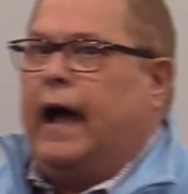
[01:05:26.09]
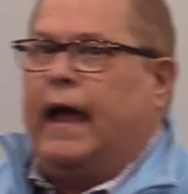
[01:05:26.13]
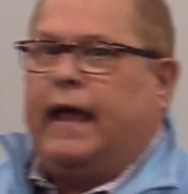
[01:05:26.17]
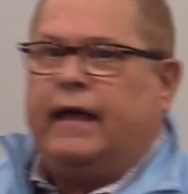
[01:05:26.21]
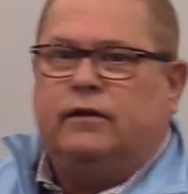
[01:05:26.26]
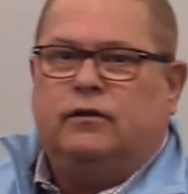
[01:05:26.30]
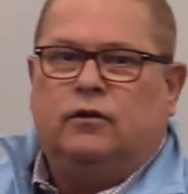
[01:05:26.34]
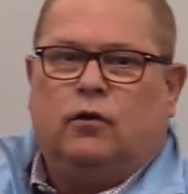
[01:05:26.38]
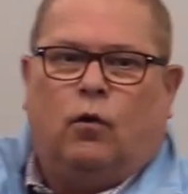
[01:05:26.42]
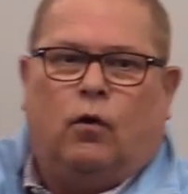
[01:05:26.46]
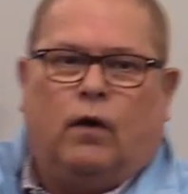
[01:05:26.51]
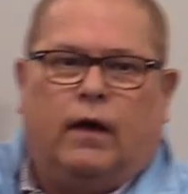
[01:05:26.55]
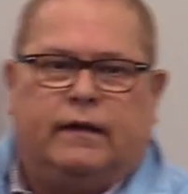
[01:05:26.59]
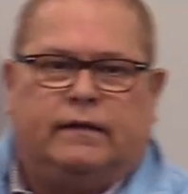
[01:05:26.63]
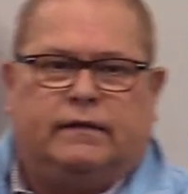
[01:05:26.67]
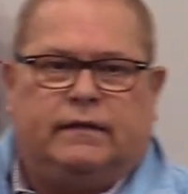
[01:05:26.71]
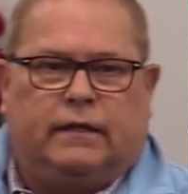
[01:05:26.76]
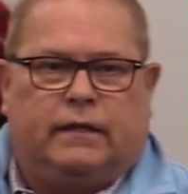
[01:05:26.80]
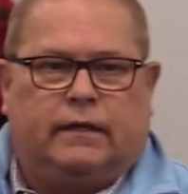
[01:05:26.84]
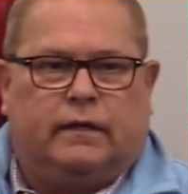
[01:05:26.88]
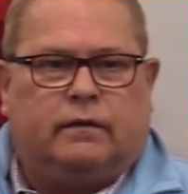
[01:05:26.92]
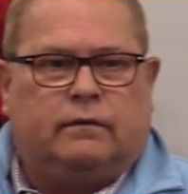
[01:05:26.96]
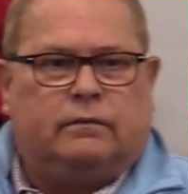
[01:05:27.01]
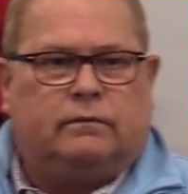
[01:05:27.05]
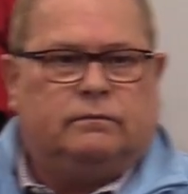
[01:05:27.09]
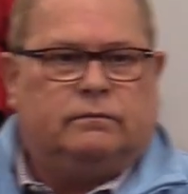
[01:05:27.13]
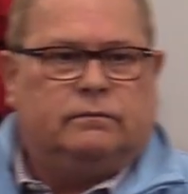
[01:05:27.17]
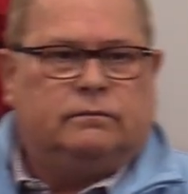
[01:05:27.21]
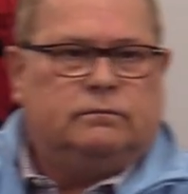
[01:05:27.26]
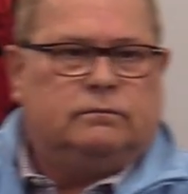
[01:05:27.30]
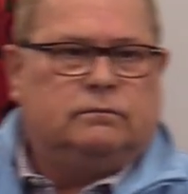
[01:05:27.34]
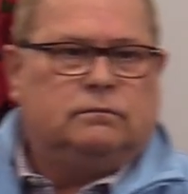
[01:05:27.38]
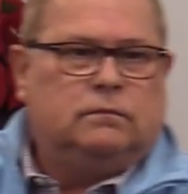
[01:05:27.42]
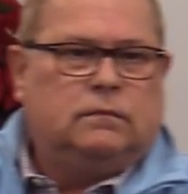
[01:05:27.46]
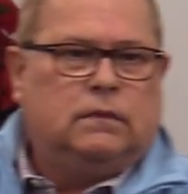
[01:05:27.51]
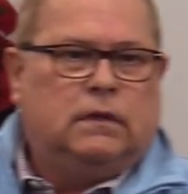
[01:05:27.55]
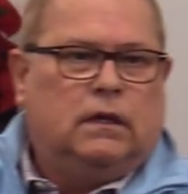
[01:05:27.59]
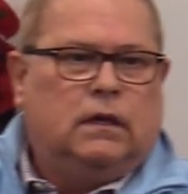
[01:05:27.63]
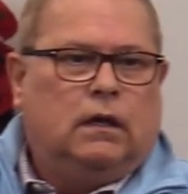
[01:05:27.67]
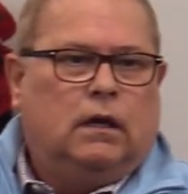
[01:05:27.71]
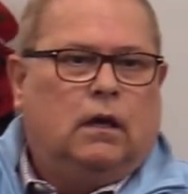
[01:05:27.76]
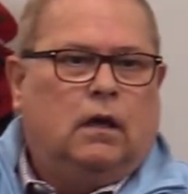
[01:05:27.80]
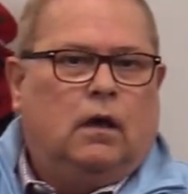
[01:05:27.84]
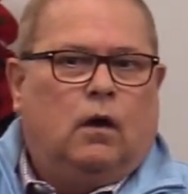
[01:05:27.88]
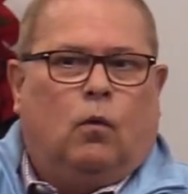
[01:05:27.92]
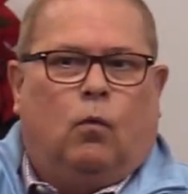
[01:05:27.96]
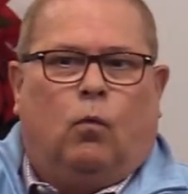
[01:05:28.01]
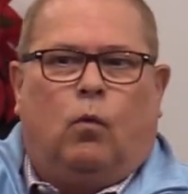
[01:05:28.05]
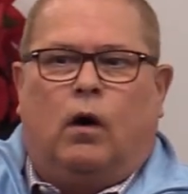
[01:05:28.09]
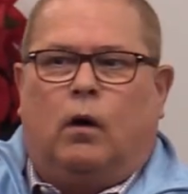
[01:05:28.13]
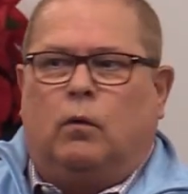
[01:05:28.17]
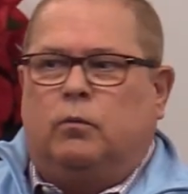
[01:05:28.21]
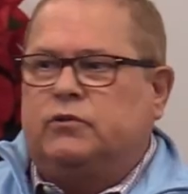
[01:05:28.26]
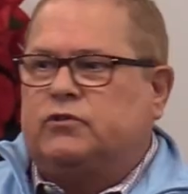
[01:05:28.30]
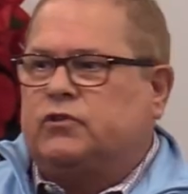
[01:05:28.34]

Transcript: I had no idea what